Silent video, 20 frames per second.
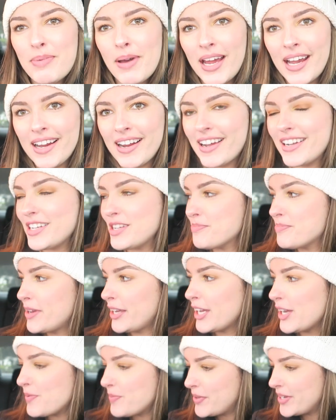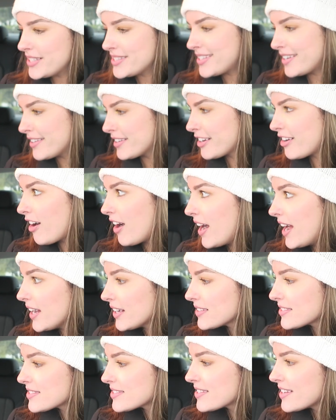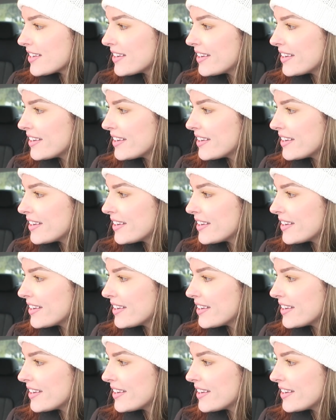spying on you, picking weeds out of the cracks.